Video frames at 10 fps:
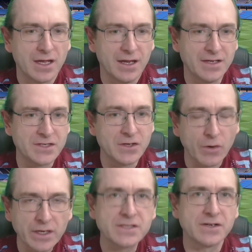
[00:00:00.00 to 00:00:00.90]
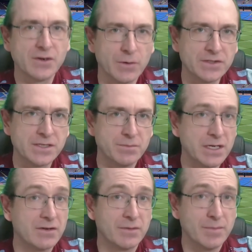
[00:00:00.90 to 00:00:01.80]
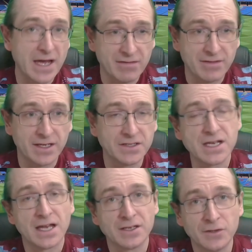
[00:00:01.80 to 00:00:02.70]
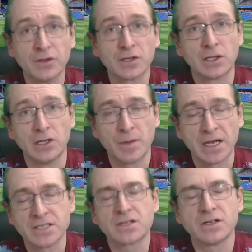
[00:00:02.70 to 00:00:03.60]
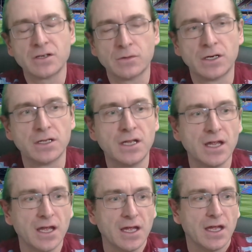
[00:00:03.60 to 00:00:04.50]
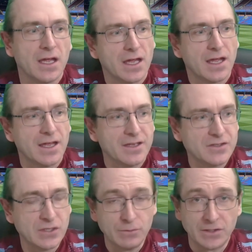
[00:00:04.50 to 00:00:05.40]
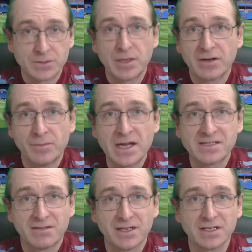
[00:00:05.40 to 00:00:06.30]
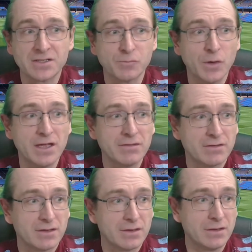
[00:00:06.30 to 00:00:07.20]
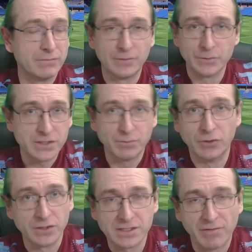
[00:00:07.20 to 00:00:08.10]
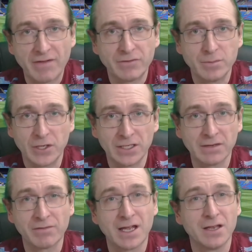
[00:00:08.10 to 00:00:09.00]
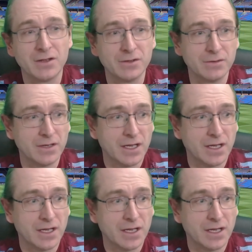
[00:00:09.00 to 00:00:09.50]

is going to go on to bigger and better things at another club. And he's going to go on to those bigger and better things with the full support of every Burnley fan who